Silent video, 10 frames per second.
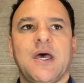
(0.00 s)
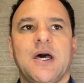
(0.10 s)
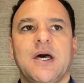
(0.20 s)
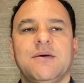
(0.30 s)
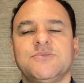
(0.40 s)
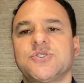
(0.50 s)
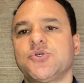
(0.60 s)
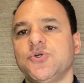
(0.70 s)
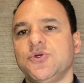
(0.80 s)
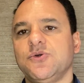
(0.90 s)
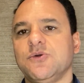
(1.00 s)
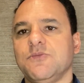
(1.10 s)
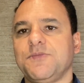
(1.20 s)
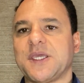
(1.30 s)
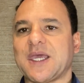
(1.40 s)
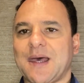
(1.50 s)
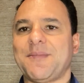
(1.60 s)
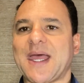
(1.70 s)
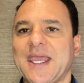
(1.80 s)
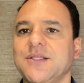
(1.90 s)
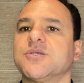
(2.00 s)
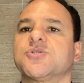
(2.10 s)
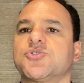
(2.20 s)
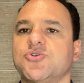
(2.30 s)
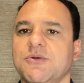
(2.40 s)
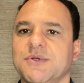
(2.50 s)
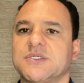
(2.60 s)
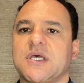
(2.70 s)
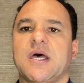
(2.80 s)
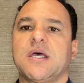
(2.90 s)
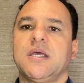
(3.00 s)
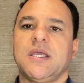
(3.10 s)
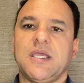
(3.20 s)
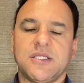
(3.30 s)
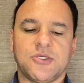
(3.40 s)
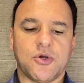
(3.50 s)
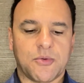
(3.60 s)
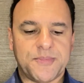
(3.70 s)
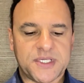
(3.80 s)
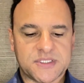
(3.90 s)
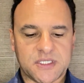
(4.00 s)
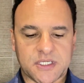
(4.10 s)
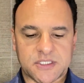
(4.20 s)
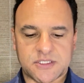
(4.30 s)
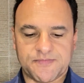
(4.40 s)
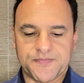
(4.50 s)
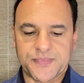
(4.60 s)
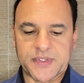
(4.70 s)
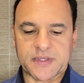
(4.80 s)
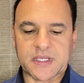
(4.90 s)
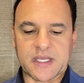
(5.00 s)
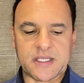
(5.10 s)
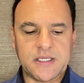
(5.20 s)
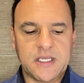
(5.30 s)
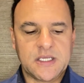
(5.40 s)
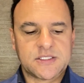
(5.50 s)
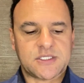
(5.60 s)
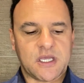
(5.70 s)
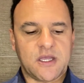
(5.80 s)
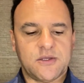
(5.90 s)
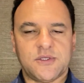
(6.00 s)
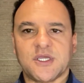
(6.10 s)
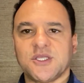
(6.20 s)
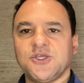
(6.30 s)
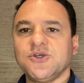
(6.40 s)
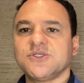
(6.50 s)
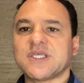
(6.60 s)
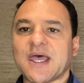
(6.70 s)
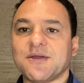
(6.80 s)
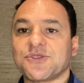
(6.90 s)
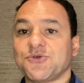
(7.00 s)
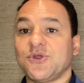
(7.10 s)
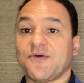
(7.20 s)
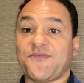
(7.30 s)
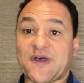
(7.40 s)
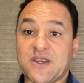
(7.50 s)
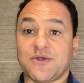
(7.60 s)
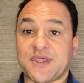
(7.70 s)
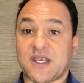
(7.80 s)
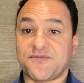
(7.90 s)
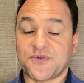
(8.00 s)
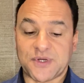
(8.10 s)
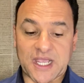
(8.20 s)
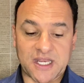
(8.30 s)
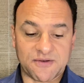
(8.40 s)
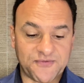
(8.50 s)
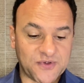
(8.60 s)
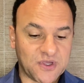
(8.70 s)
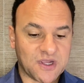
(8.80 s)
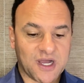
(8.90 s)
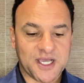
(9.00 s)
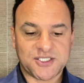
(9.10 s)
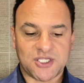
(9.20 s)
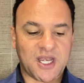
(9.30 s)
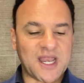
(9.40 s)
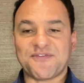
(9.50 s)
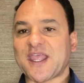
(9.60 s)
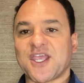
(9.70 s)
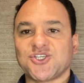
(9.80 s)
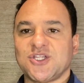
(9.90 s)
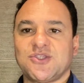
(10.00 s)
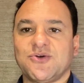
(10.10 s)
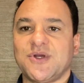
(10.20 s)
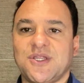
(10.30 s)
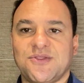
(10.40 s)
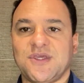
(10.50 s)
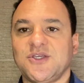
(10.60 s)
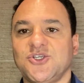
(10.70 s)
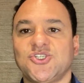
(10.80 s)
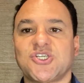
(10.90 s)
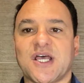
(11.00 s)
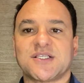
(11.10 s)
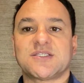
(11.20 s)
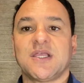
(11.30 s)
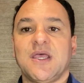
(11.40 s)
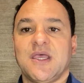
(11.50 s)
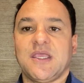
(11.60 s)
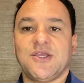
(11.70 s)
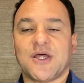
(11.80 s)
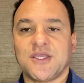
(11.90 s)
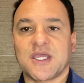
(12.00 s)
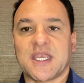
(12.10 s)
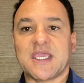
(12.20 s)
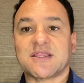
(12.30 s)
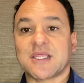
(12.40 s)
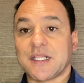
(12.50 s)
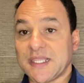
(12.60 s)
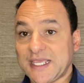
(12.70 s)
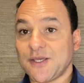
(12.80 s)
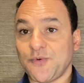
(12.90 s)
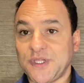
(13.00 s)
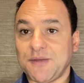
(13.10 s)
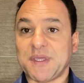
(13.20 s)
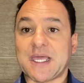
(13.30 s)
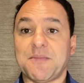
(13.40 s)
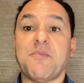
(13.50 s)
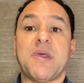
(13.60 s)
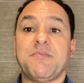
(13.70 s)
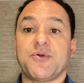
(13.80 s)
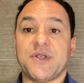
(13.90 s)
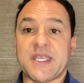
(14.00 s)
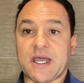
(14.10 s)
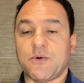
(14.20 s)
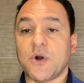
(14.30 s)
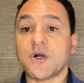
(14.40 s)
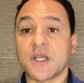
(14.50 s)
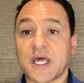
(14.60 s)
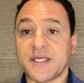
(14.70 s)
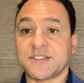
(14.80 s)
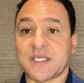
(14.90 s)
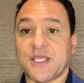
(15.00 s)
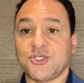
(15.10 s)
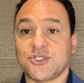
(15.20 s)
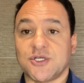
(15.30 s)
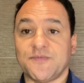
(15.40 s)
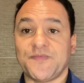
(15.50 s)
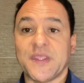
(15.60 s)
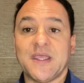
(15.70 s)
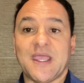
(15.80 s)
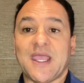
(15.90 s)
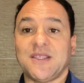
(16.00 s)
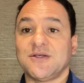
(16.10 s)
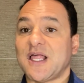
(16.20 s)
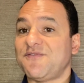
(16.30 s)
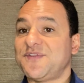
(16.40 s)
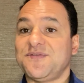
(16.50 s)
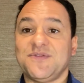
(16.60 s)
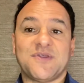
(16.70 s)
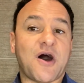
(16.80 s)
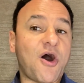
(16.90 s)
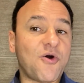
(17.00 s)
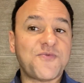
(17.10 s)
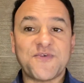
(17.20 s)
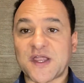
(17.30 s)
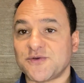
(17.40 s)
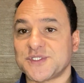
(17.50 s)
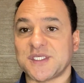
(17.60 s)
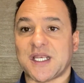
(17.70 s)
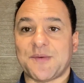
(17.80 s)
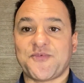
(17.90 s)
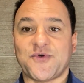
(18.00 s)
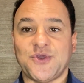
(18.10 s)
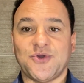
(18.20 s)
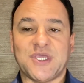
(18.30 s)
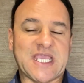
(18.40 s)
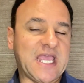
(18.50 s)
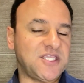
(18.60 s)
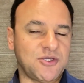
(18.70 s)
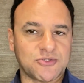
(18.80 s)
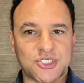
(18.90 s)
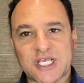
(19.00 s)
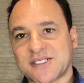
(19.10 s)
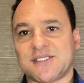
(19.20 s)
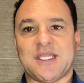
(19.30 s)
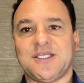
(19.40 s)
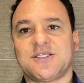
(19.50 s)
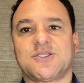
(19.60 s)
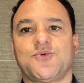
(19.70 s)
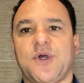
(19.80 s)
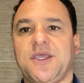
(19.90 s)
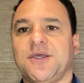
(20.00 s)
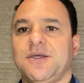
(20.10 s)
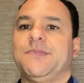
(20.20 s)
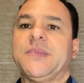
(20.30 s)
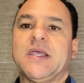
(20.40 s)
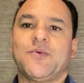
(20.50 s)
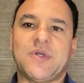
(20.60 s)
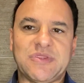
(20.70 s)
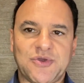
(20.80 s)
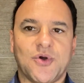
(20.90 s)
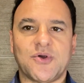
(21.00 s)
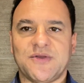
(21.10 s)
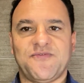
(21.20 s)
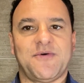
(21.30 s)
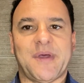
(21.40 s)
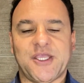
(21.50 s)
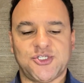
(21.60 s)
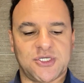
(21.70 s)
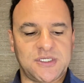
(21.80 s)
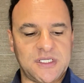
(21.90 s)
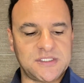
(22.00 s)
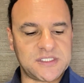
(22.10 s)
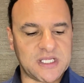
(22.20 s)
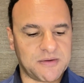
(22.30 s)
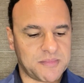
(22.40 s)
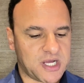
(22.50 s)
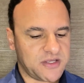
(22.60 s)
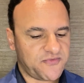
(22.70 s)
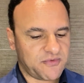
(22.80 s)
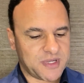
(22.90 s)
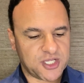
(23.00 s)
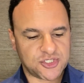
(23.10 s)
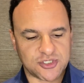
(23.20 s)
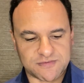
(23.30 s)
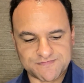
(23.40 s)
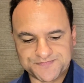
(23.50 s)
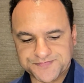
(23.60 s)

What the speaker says: to become a distributor in your business. Okay, so you can use that through the funnel that I've created for you guys. You don't have to actually do anything. You just you're going to get the link when you become a member in our organization, and you'll have the whole funnel set up for you. Again, you'll just need to tweak it with your information instead of my information.